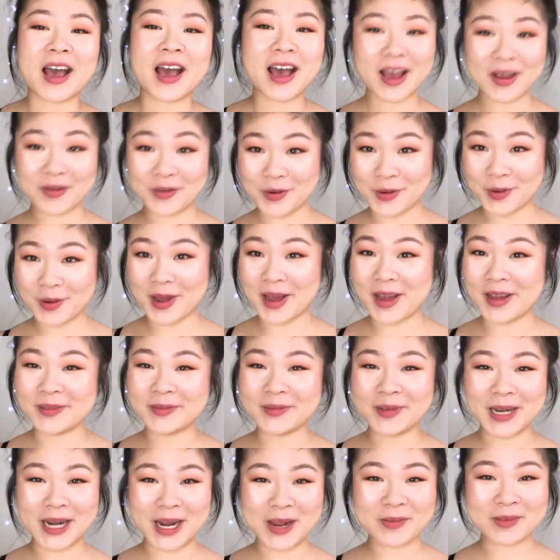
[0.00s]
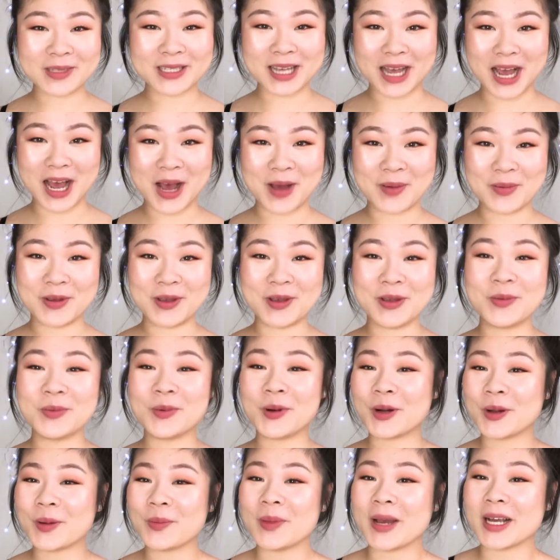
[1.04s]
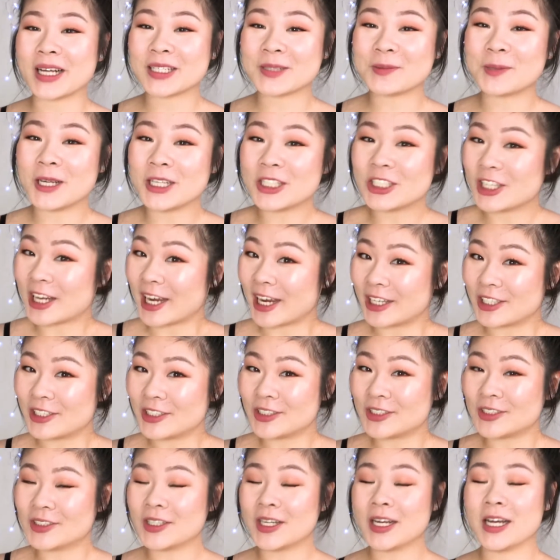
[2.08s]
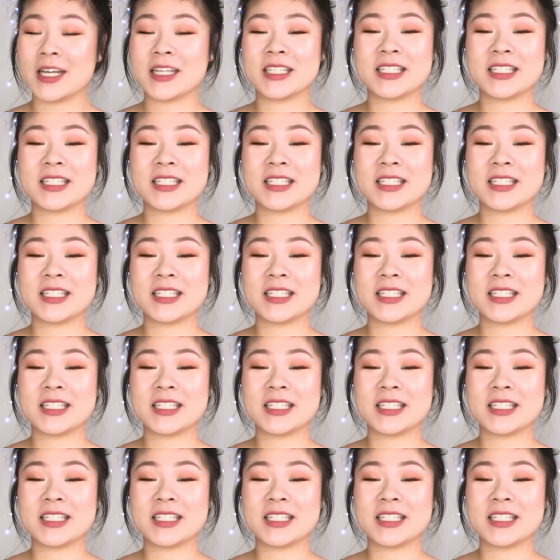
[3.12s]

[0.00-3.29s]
Hi everyone, my name is Carmen. Welcome back to my channel.